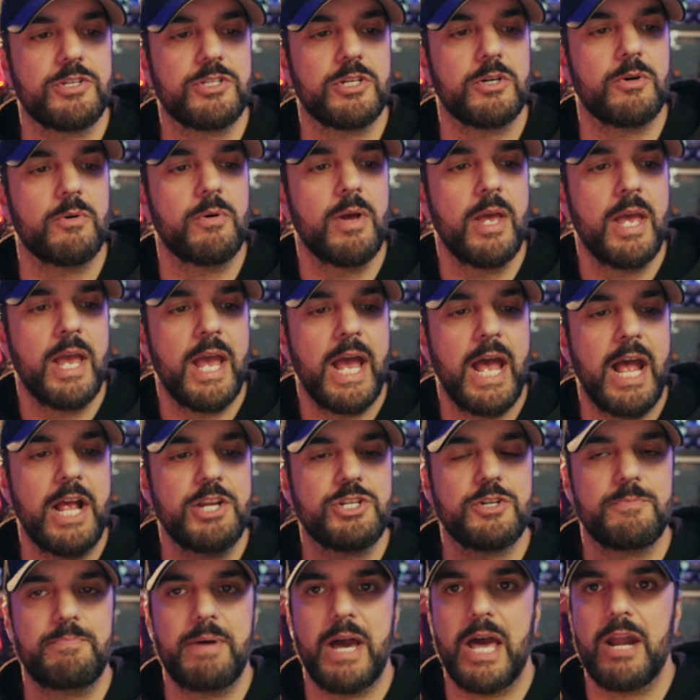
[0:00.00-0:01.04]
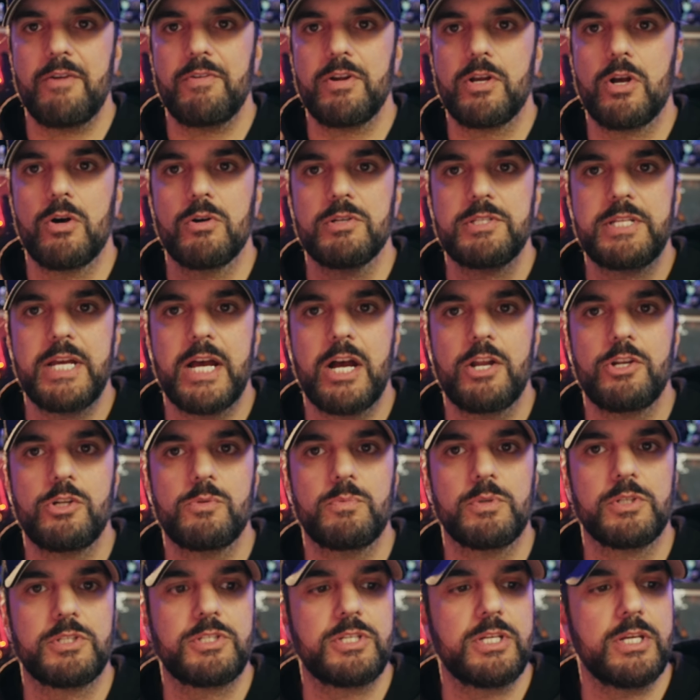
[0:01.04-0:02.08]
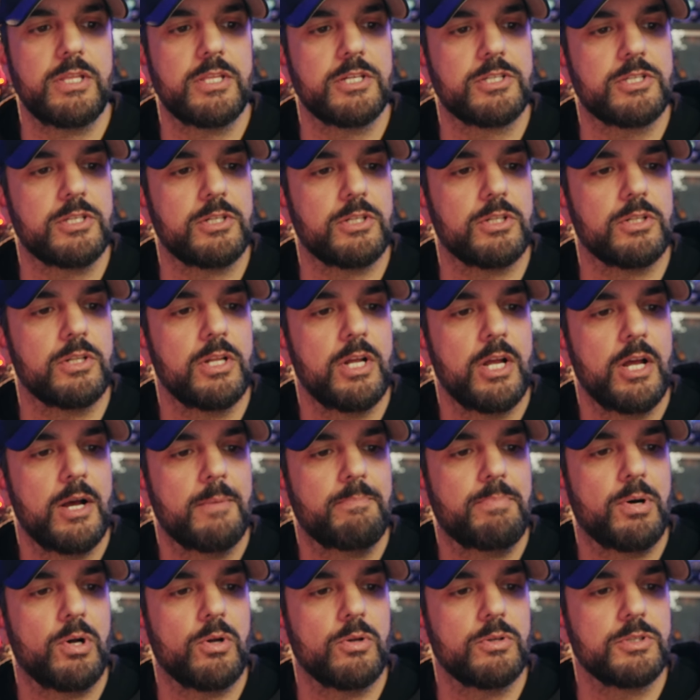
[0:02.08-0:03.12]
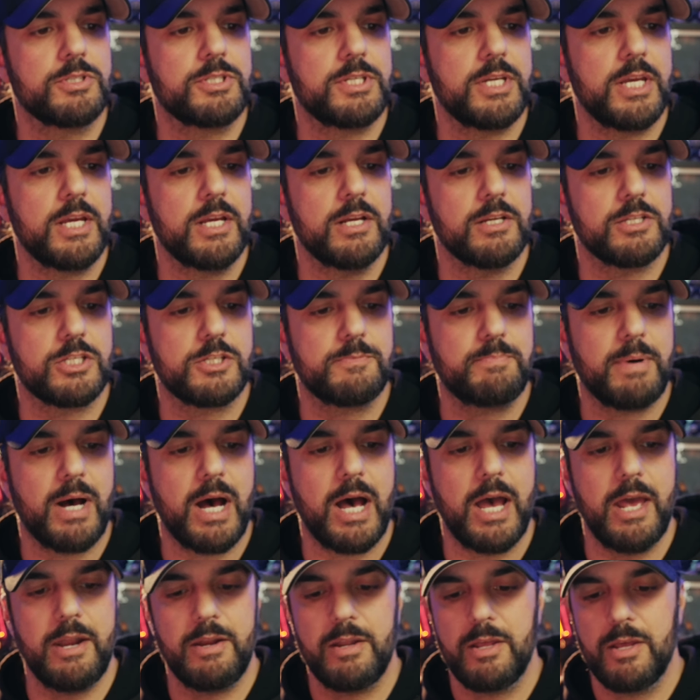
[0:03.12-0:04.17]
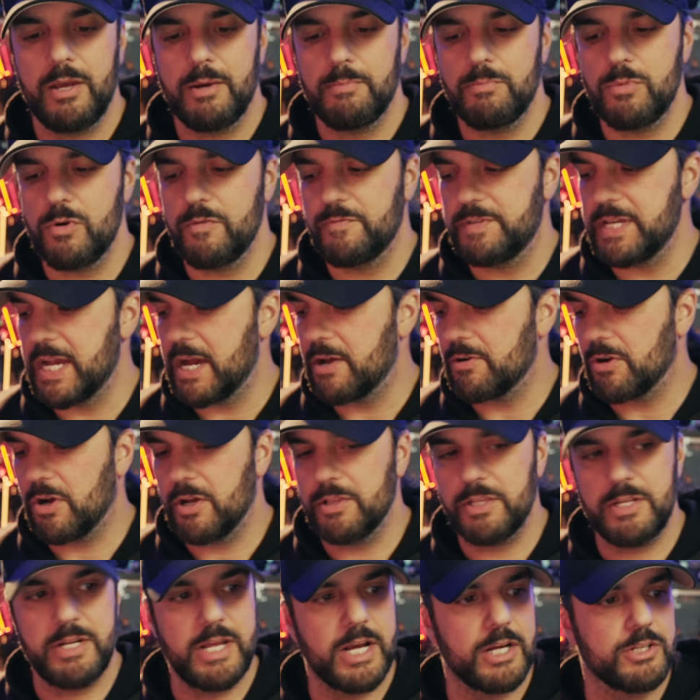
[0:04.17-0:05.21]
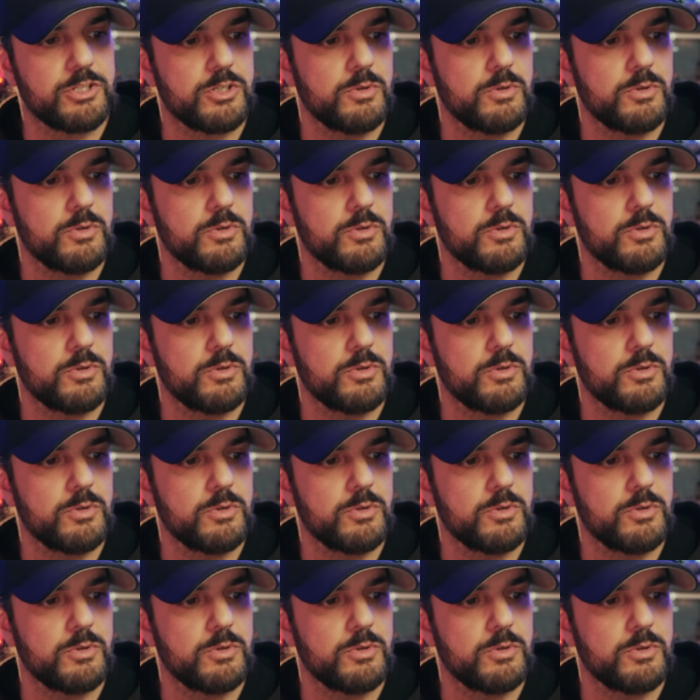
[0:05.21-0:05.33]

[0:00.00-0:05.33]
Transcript: so as your battery goes down, you will see this little pulsing spot move down on the neck.